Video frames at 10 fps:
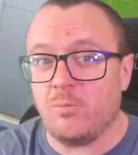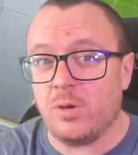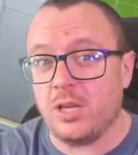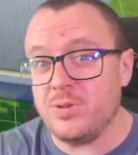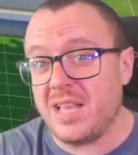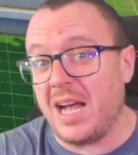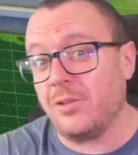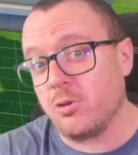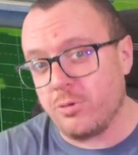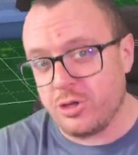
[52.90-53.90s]
used the
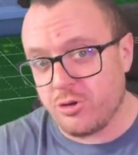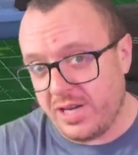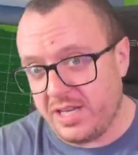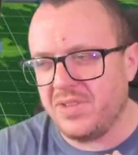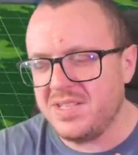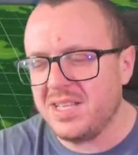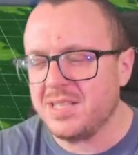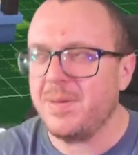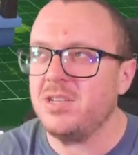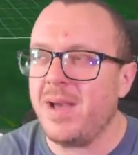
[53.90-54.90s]
outdoor retreat. It's an
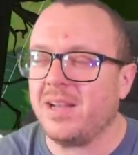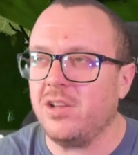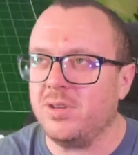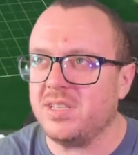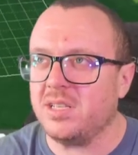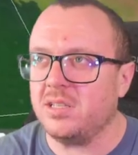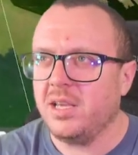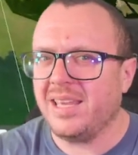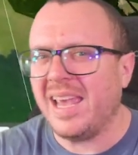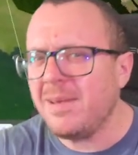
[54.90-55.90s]
expansion pack? No, it's a
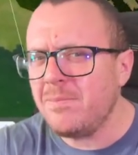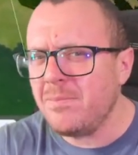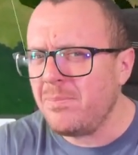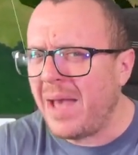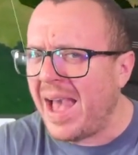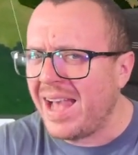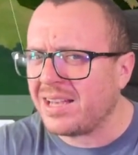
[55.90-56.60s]
game pack.